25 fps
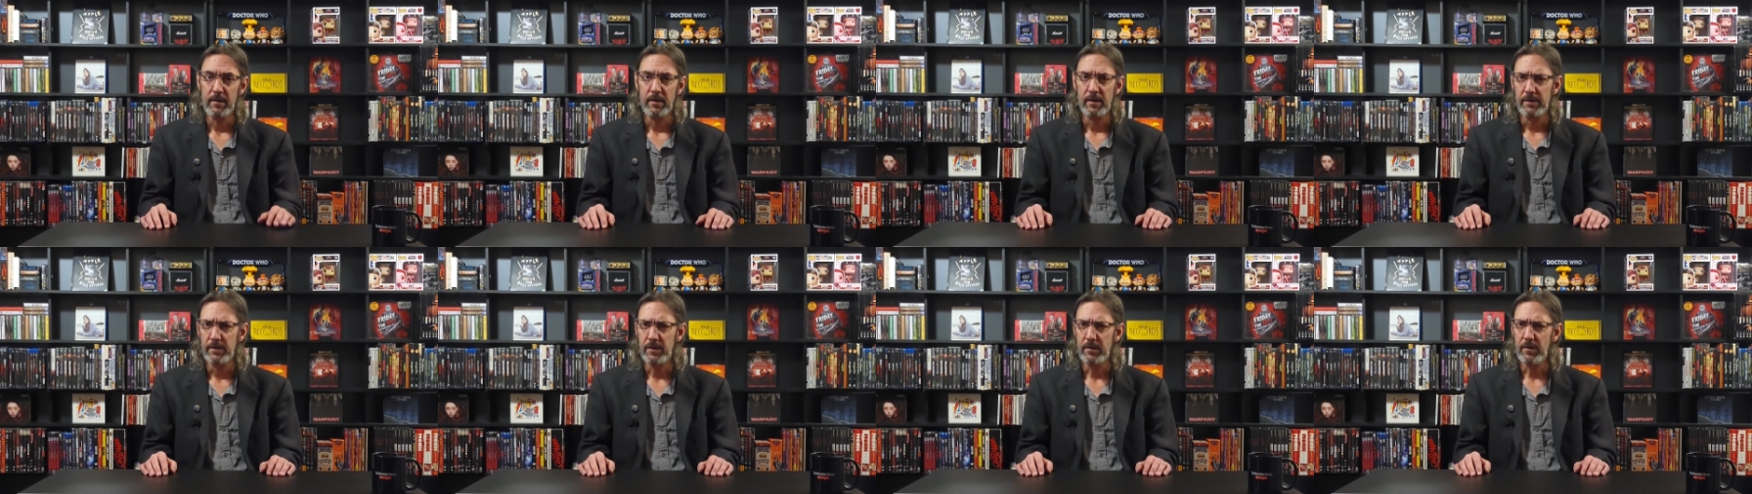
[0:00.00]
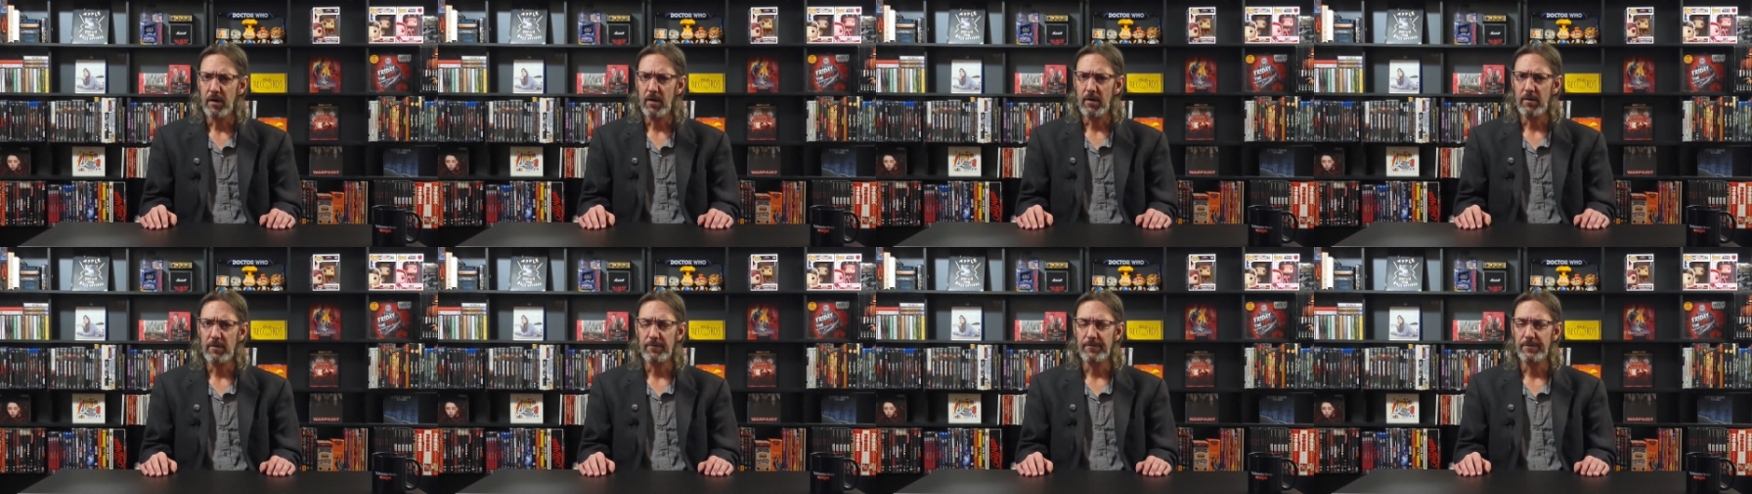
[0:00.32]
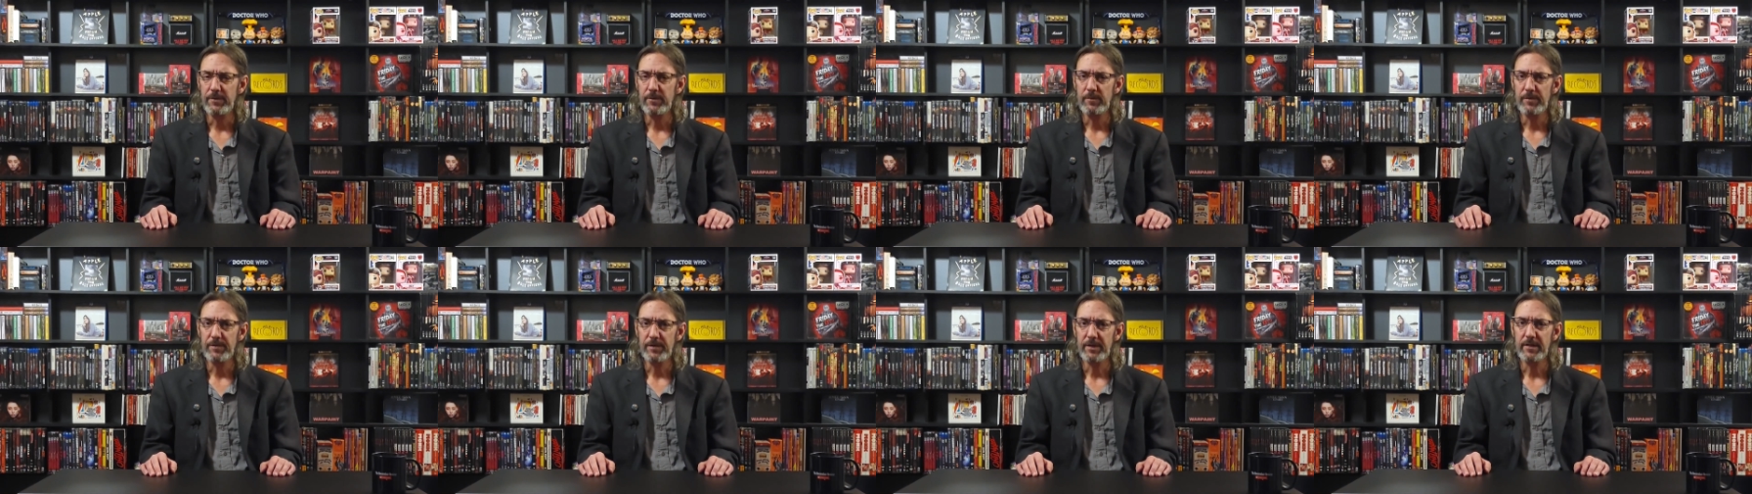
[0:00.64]
there are a
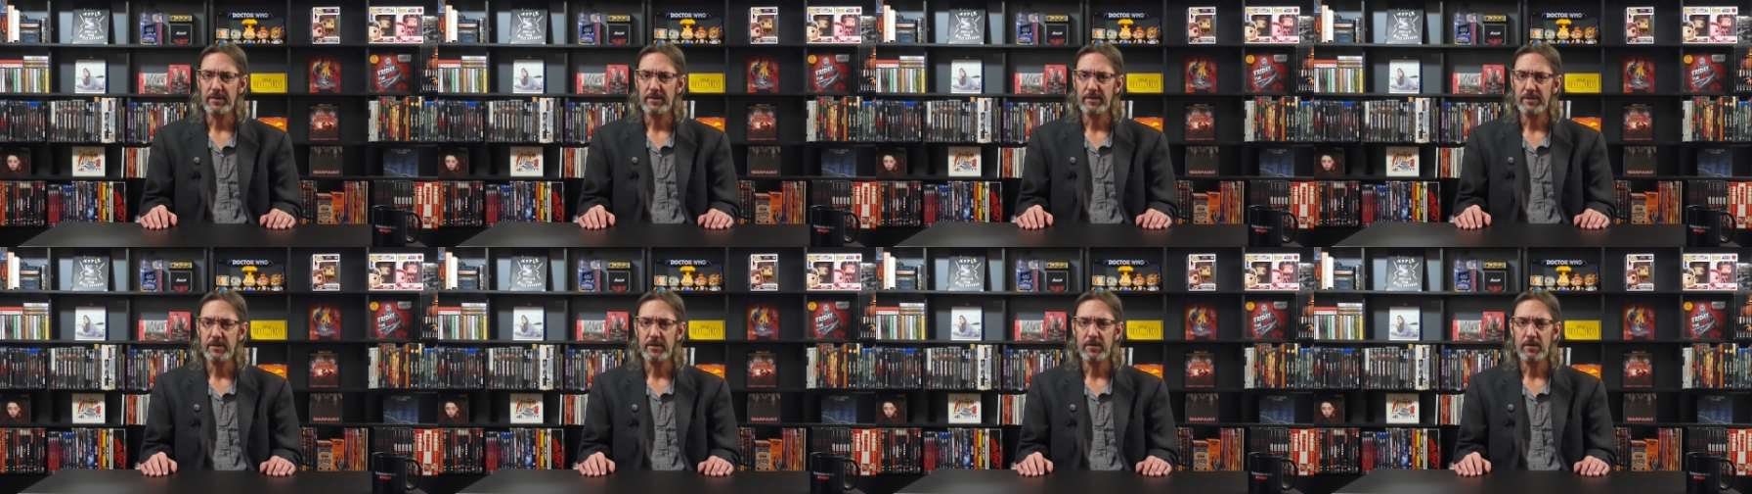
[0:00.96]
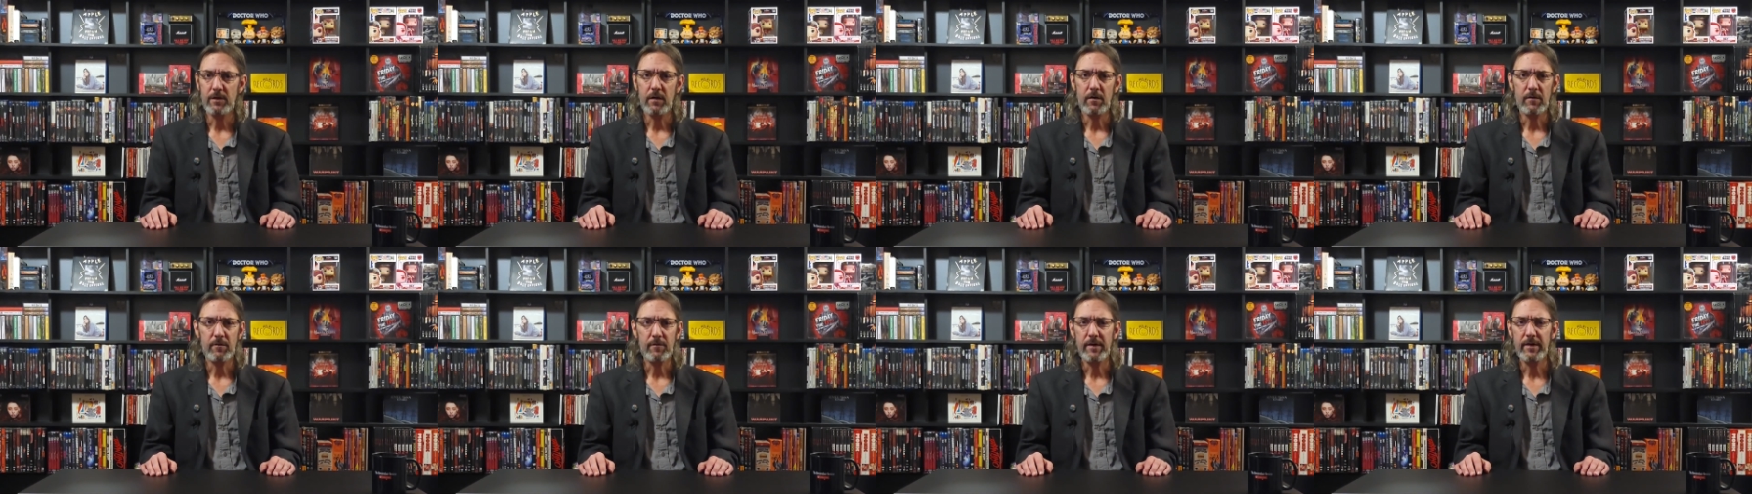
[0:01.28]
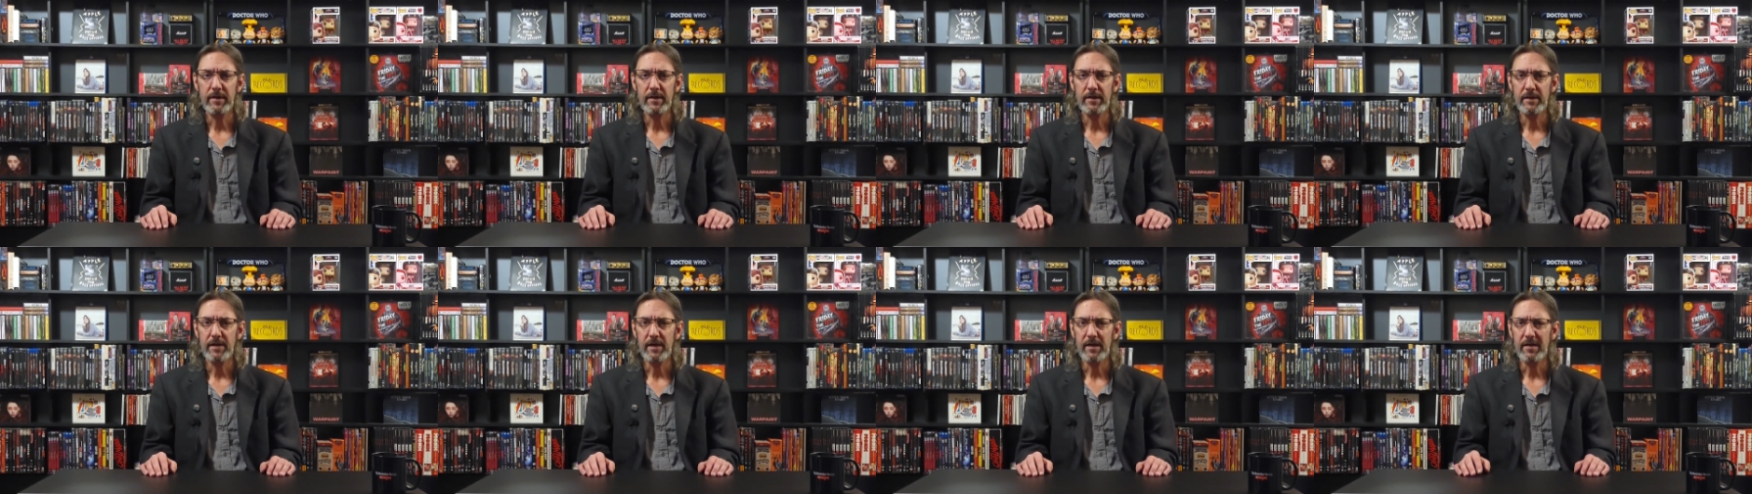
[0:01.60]
few things here
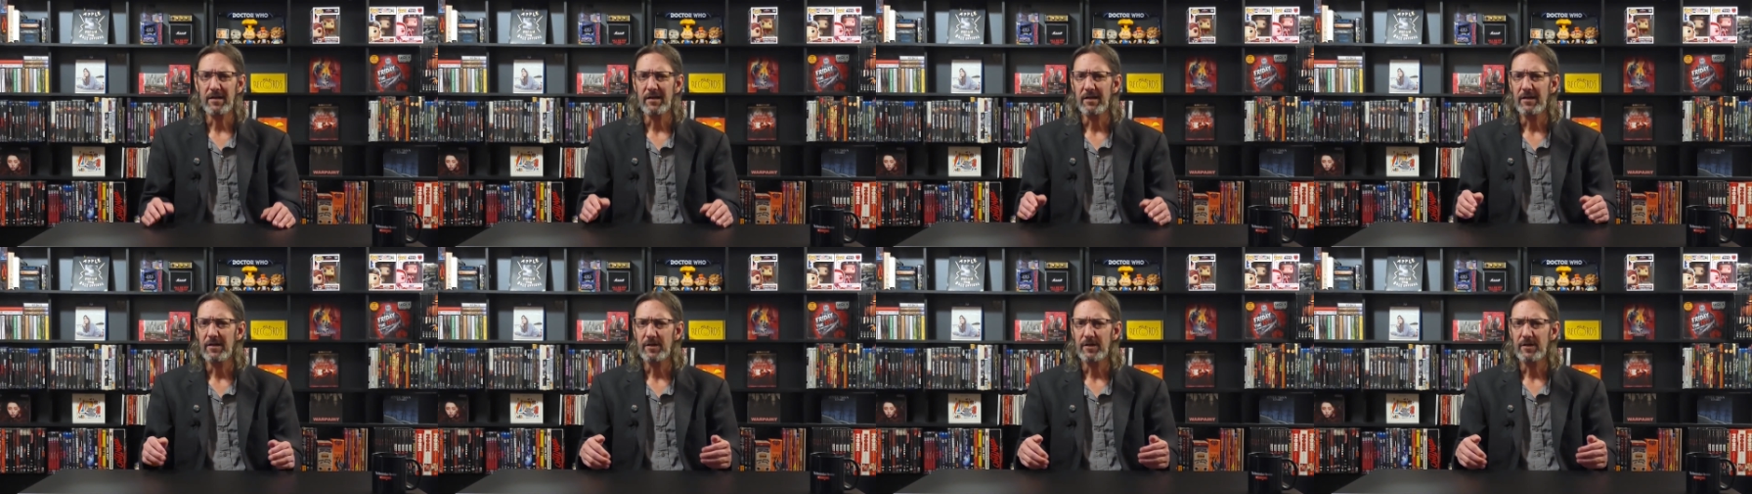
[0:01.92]
already that